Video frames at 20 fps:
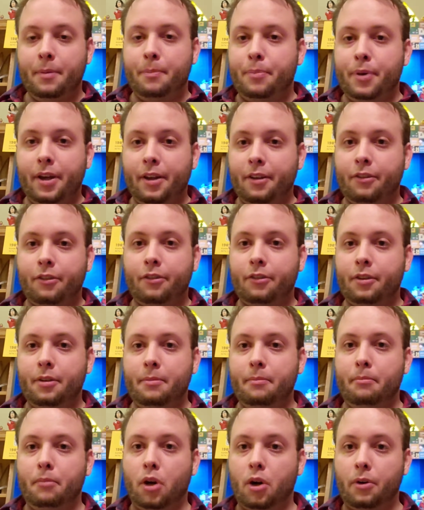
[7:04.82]
best
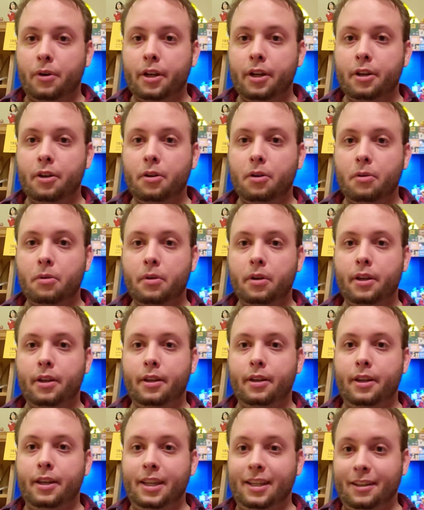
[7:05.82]
Mario
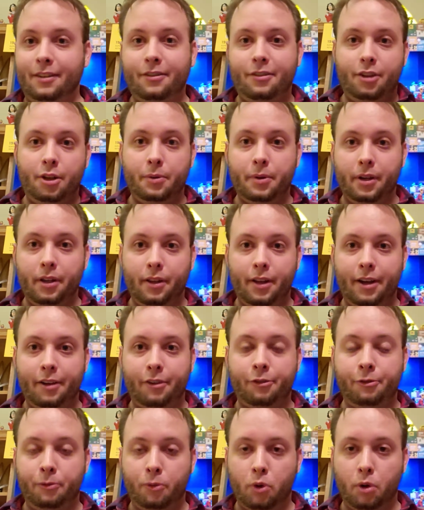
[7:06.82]
in
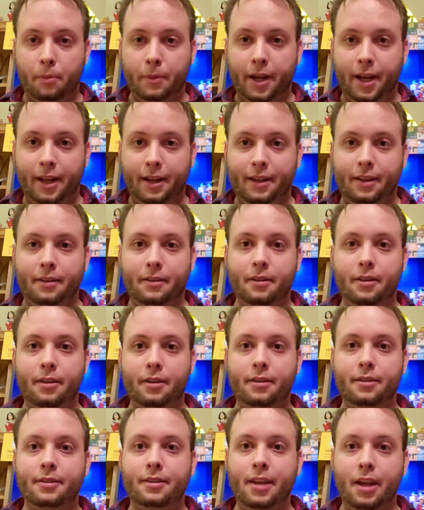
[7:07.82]
serialized format in
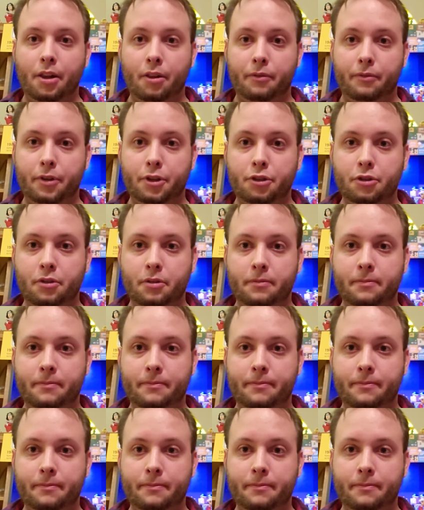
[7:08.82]
television.